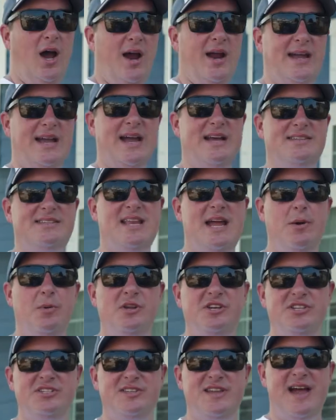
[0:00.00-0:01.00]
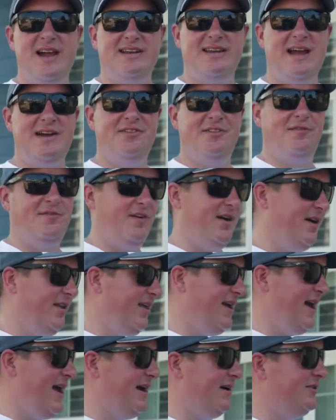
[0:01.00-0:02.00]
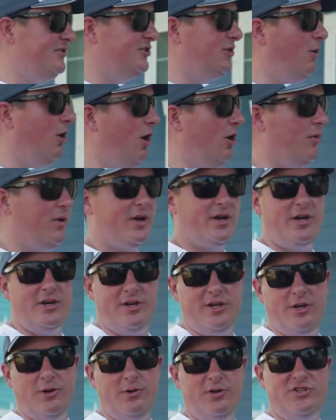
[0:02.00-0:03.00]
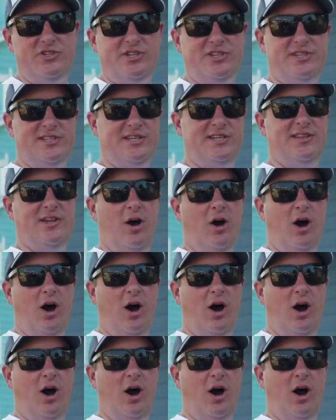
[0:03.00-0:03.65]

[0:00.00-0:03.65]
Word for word: right guys, now we just knocked out the front of the house, so all we're gonna do is just hit the